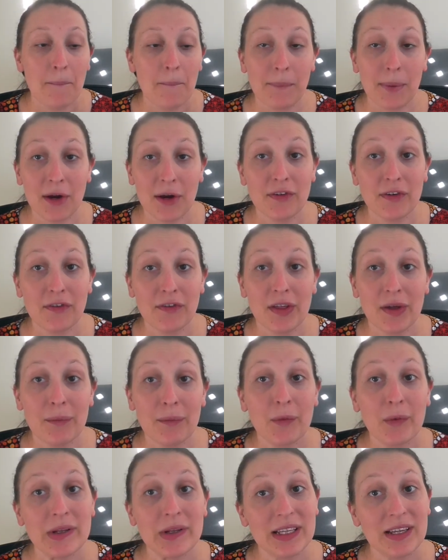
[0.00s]
both of
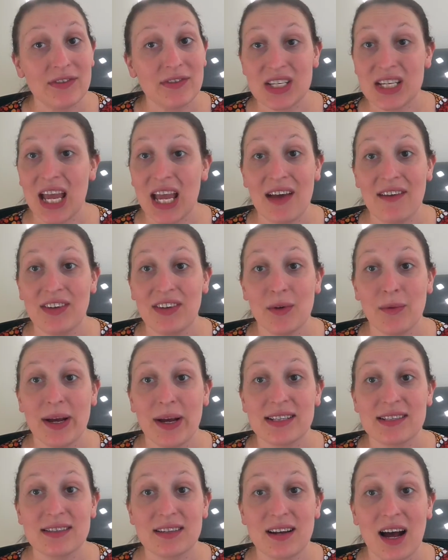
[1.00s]
them were lifting heavier
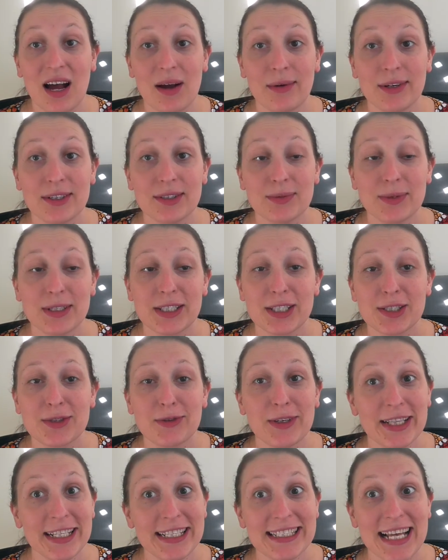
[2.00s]
weights than I was, which is
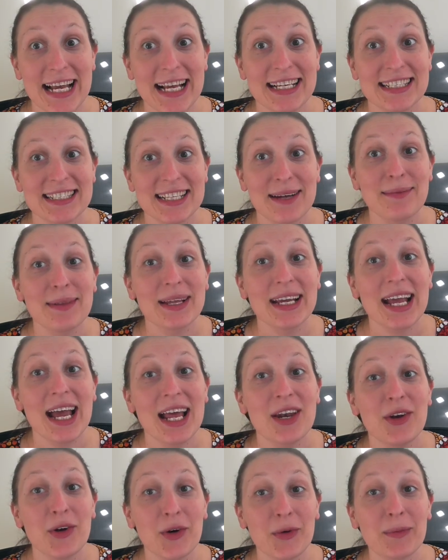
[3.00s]
really saying something.
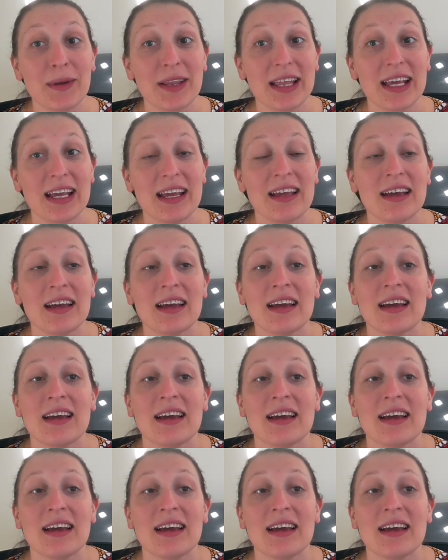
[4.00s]
And normally,